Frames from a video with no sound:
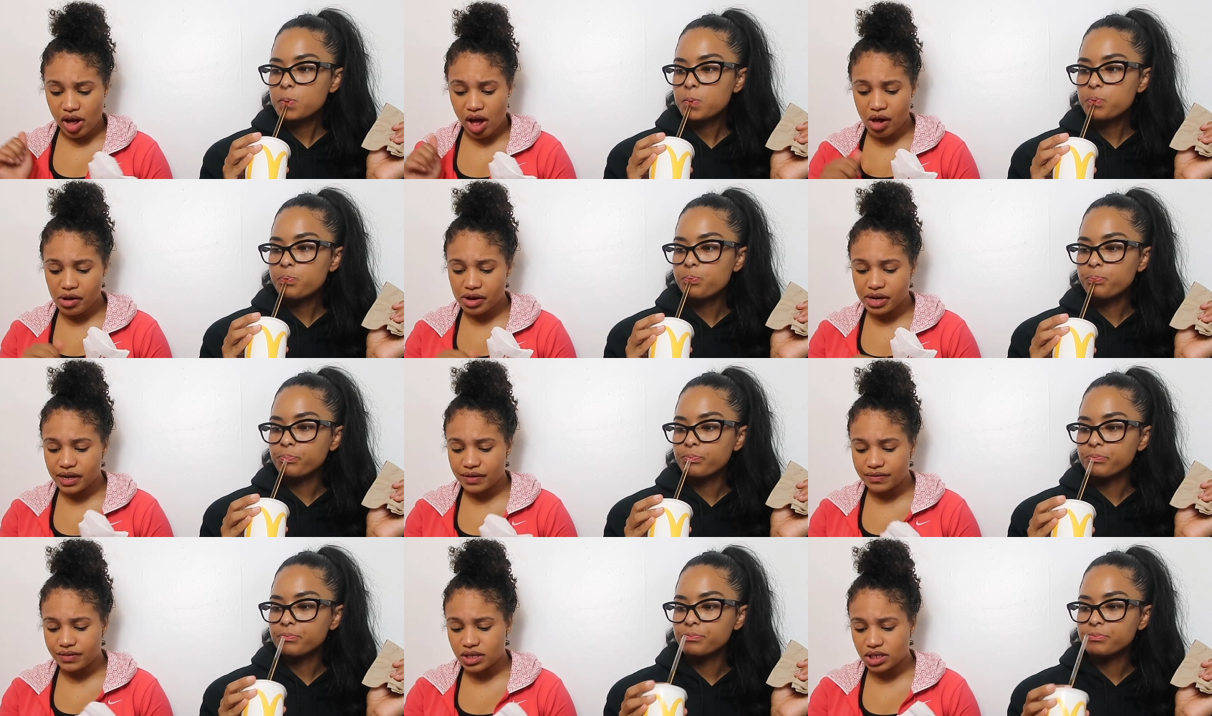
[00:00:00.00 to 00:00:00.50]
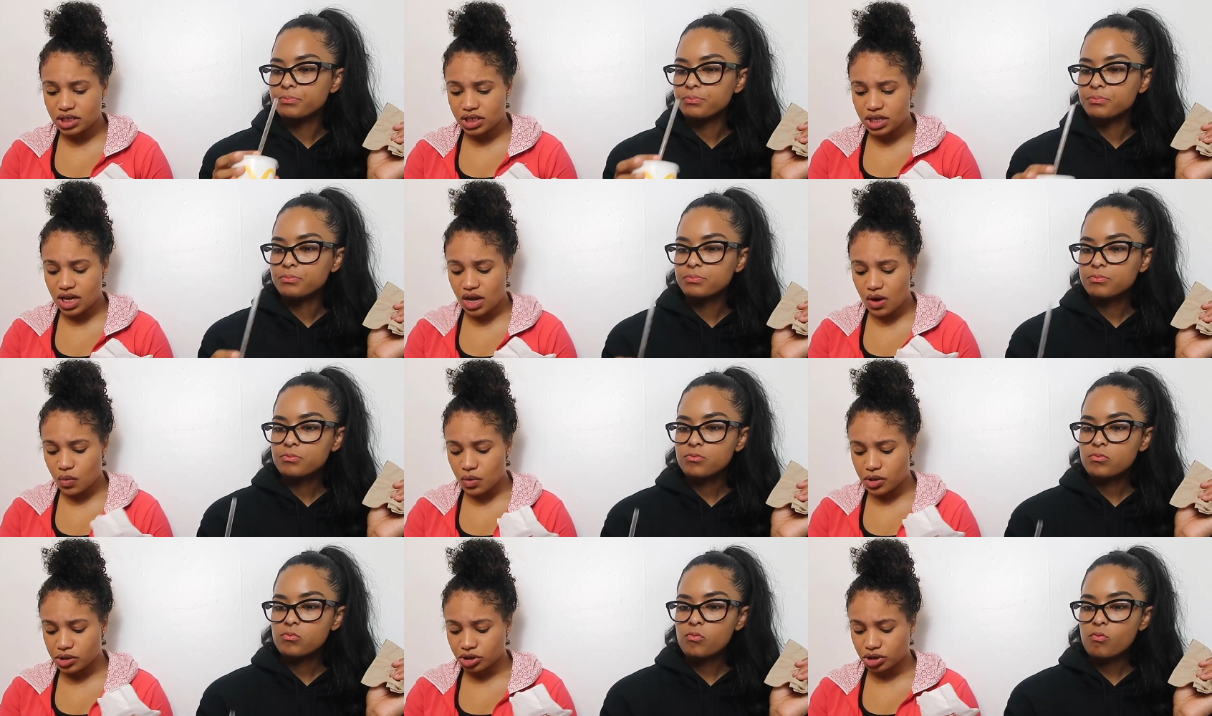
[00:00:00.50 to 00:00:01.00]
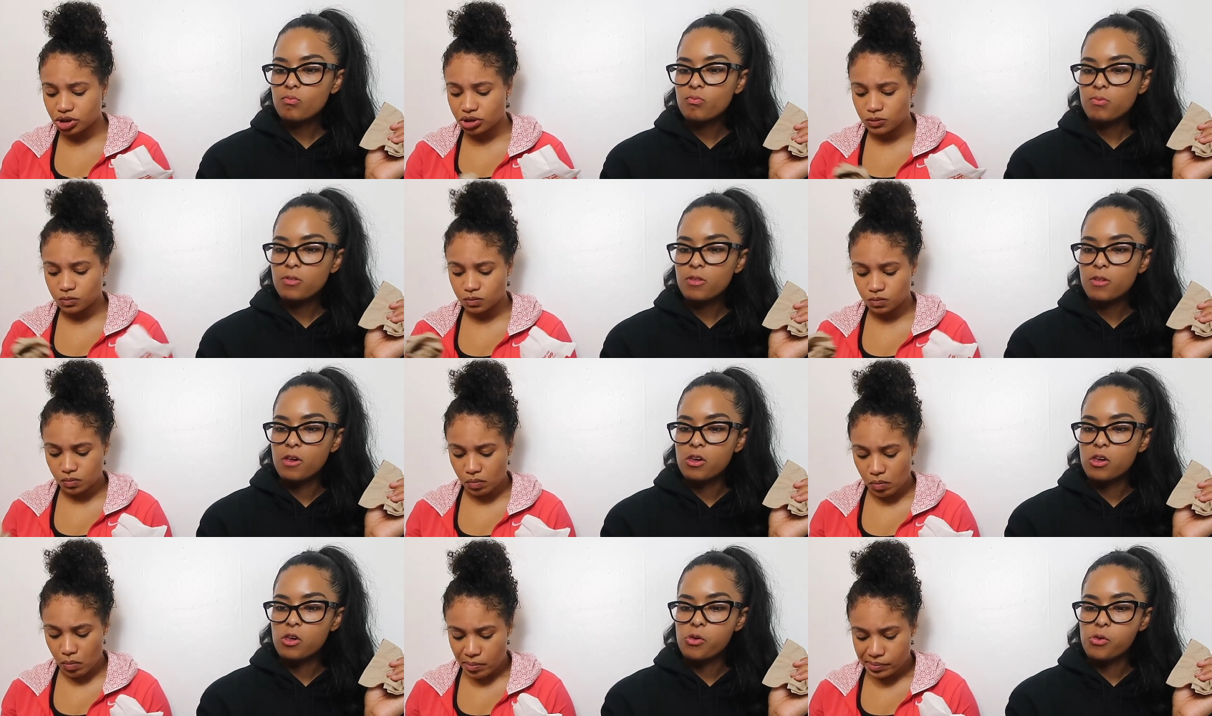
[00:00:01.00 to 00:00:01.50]
Speaker 1: I'll give this
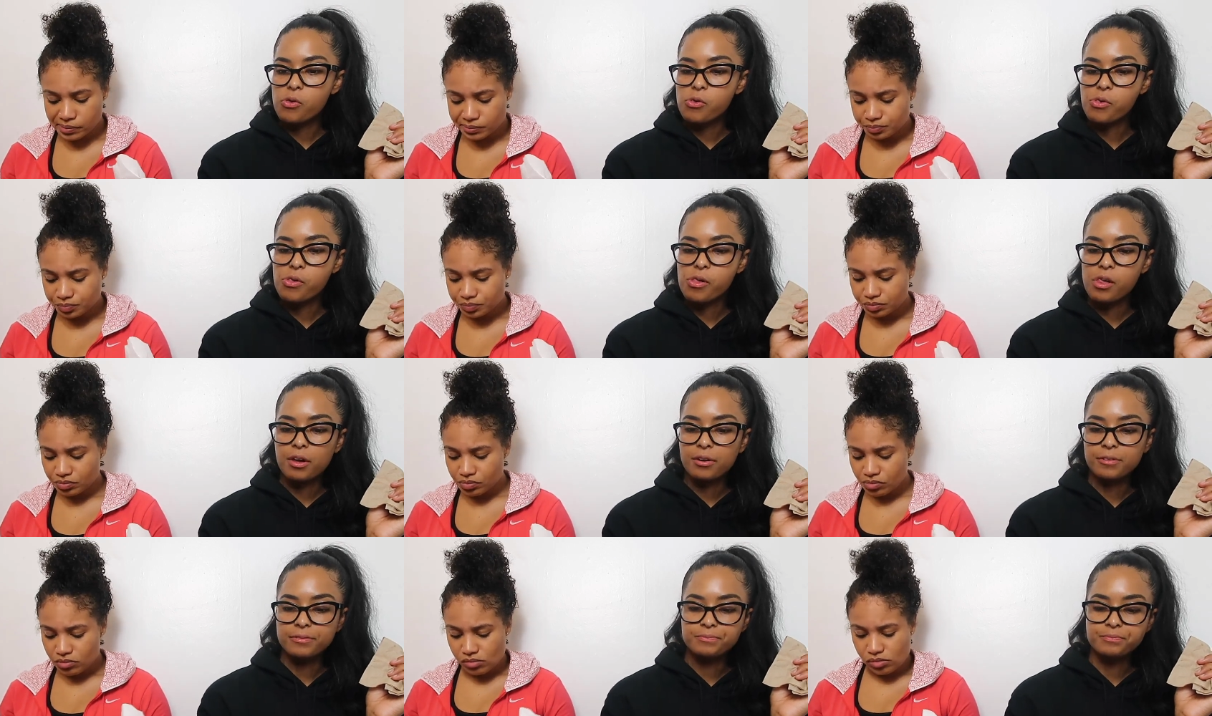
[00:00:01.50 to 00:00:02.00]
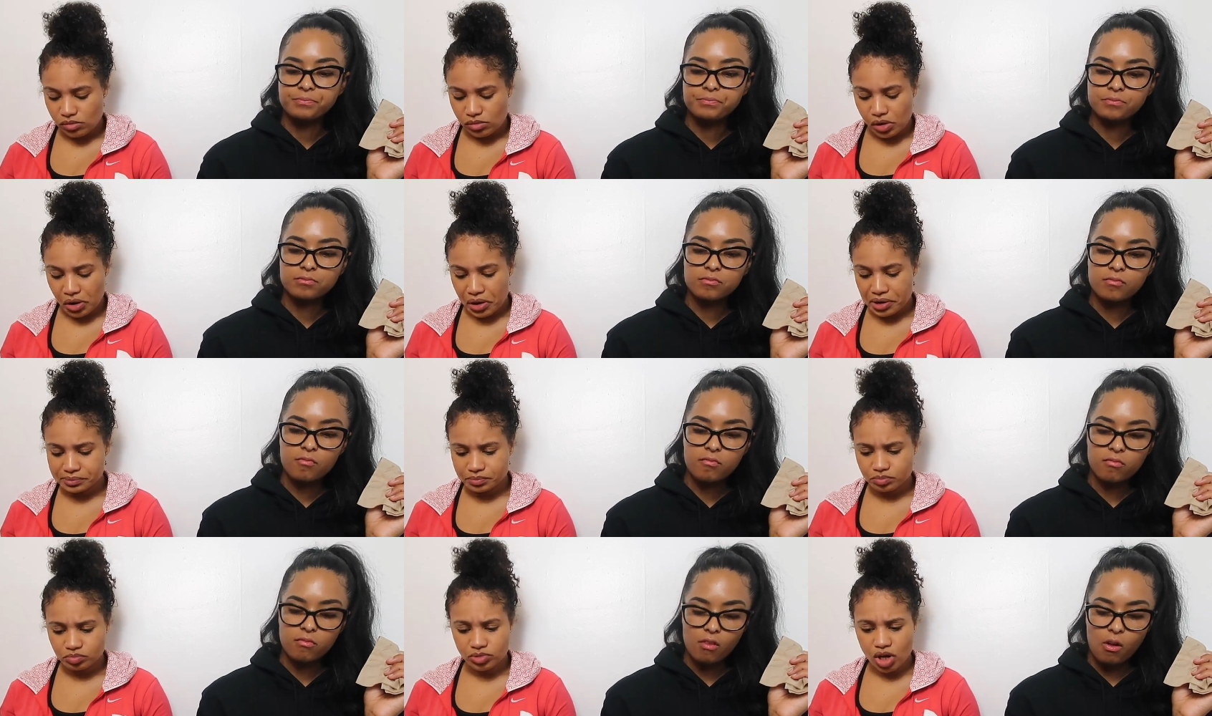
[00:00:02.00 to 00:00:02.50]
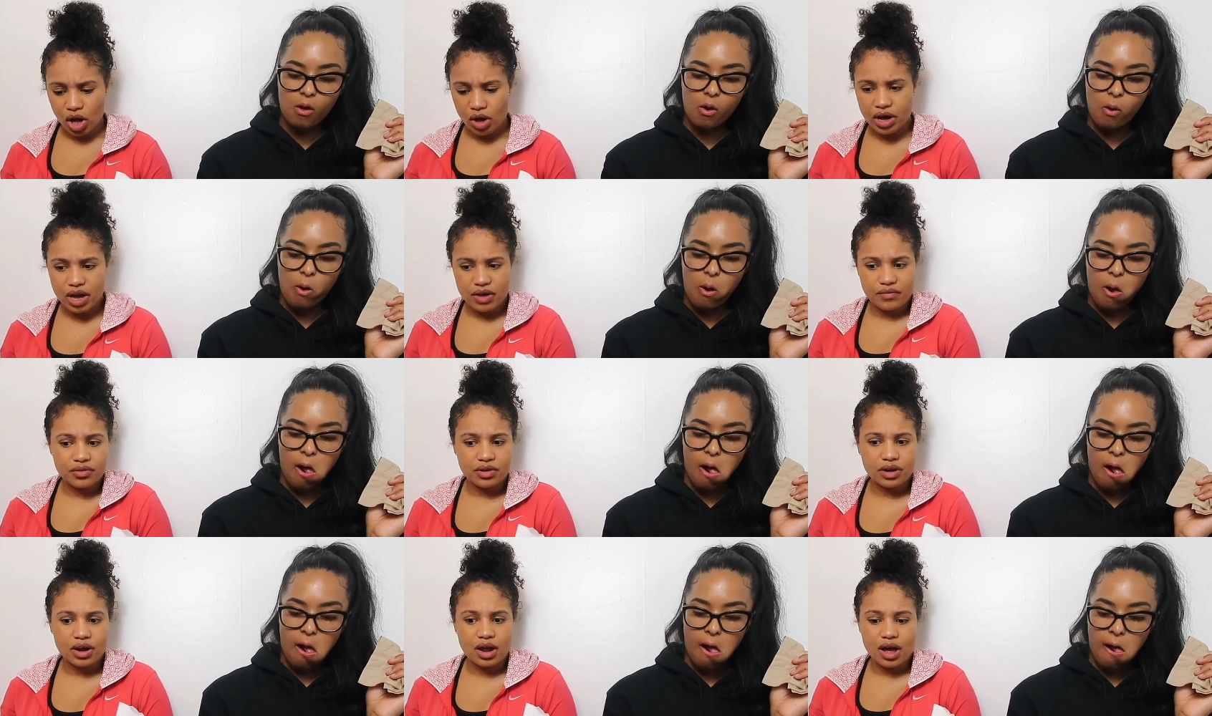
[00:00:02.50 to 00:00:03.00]
sandwich, I'll
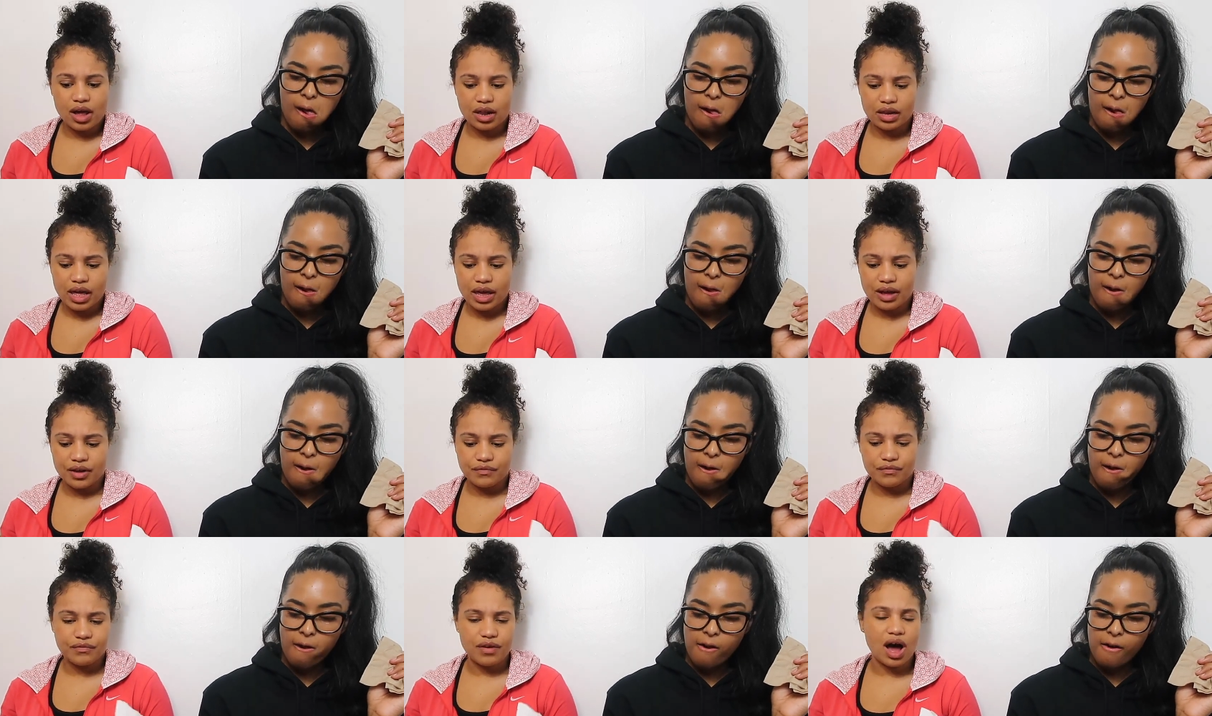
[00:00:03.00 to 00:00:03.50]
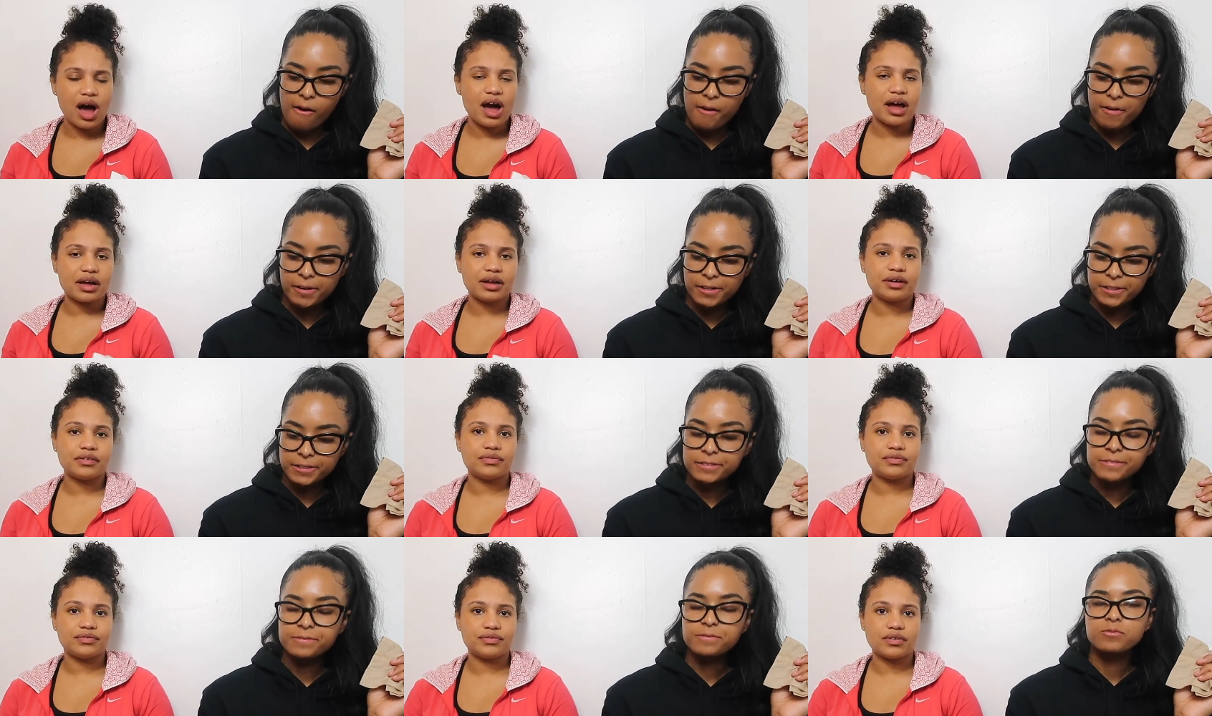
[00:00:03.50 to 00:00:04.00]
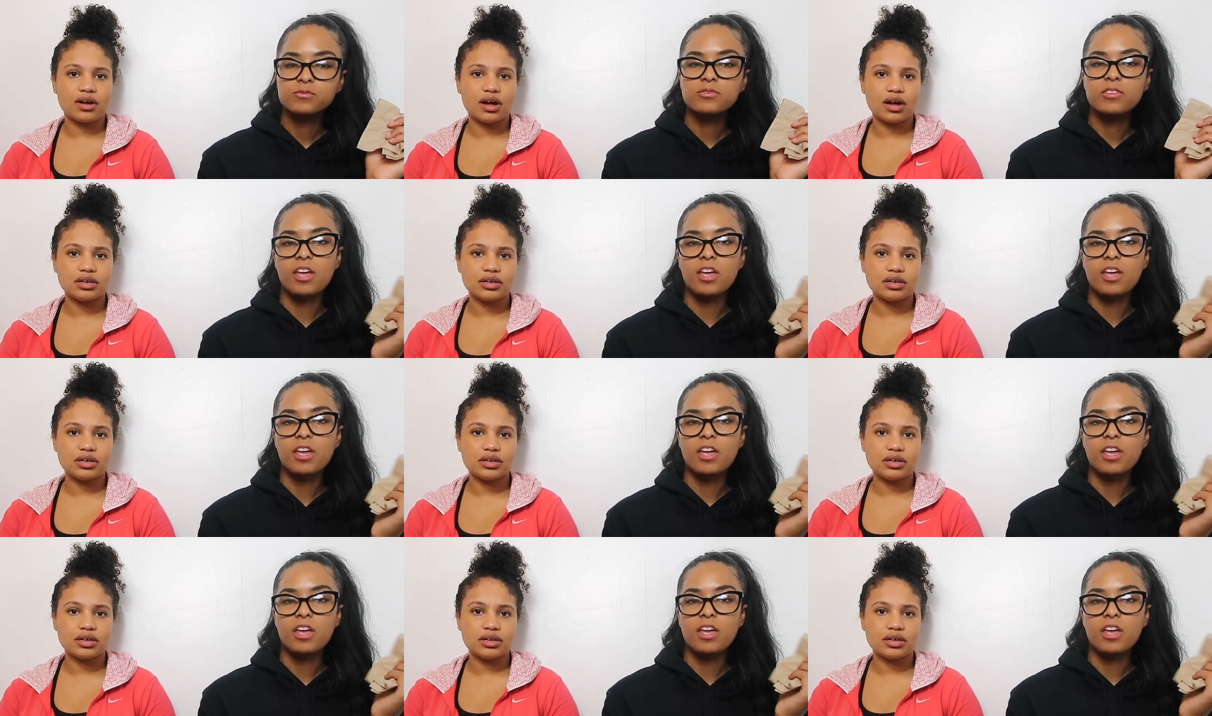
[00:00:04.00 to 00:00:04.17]
give it a like five.